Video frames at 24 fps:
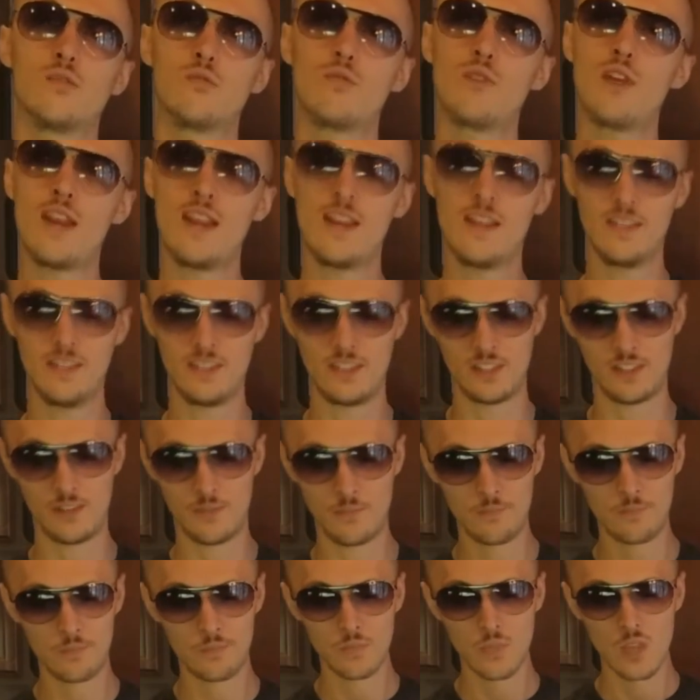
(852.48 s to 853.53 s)
rains.
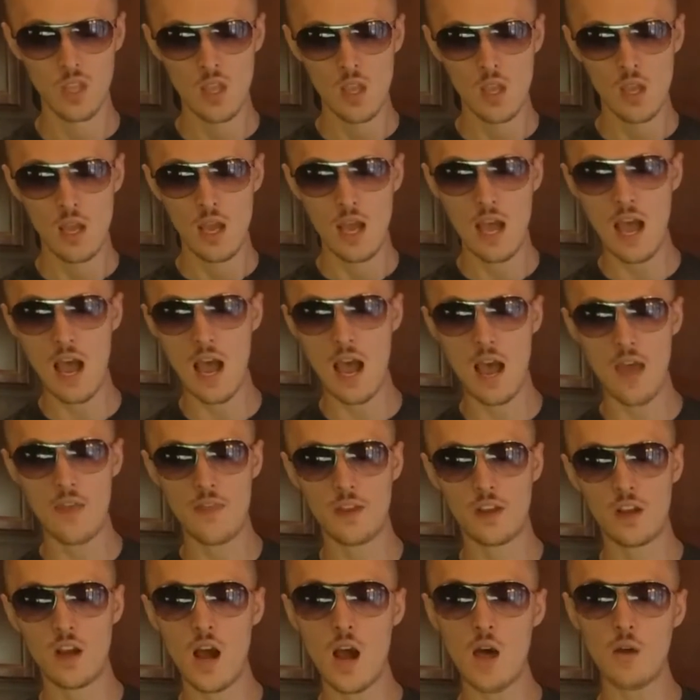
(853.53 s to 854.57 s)

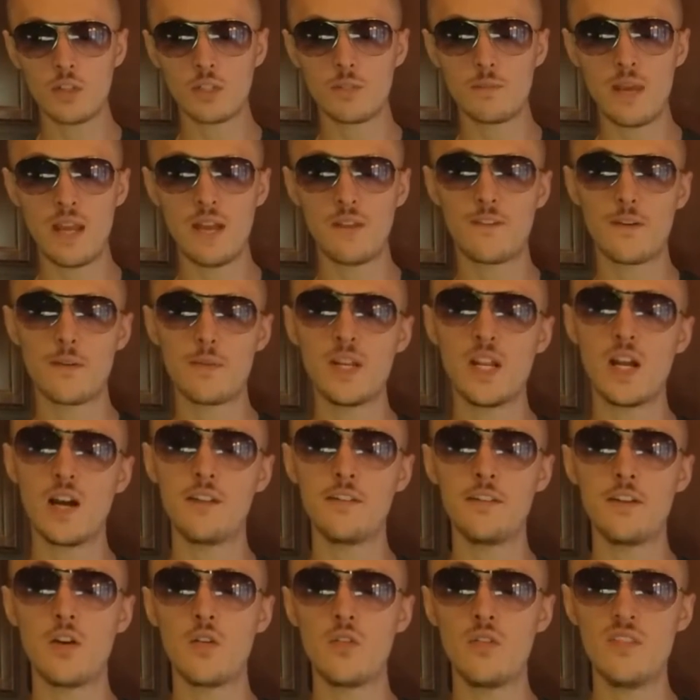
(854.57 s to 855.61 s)
The call was made from an
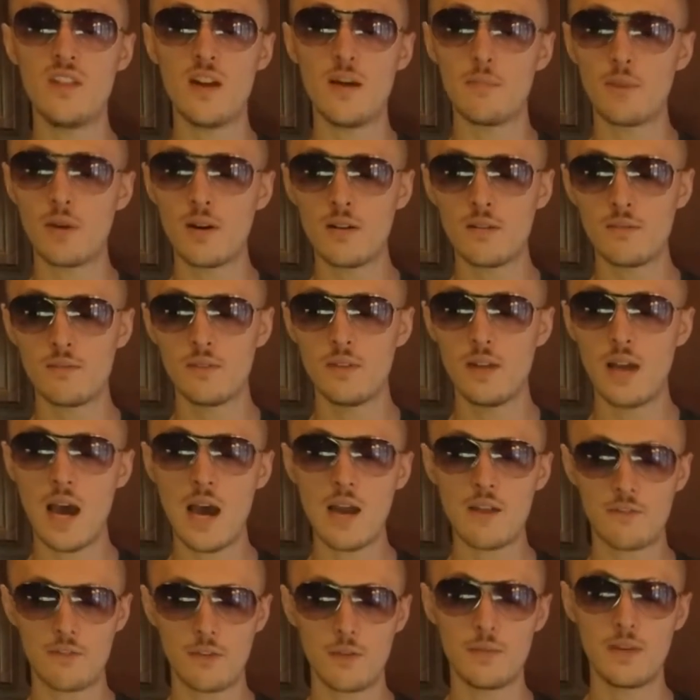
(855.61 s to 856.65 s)
unknown number,
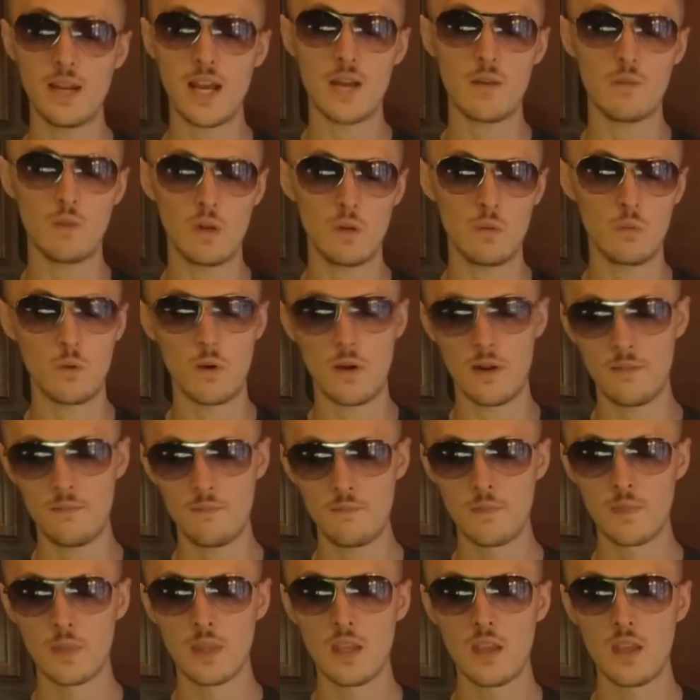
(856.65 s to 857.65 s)
not from 911.